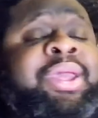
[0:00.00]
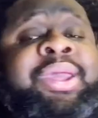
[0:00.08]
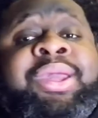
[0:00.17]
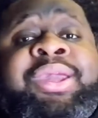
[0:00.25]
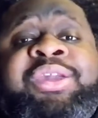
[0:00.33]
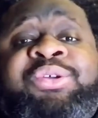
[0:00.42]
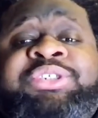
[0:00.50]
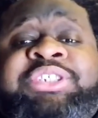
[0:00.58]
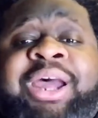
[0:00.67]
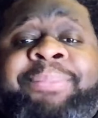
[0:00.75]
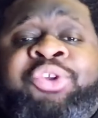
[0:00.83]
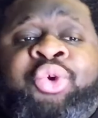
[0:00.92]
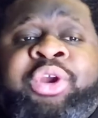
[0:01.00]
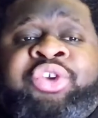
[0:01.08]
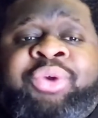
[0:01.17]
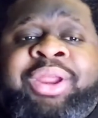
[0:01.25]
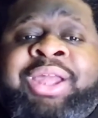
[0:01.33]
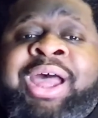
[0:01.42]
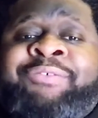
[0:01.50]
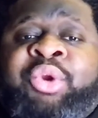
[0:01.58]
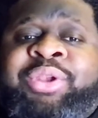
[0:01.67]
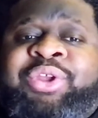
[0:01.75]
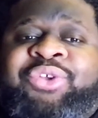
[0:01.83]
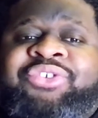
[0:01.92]
he'll stop torturing
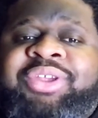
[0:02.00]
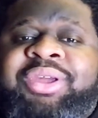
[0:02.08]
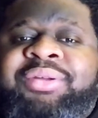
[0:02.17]
Cavaradossi.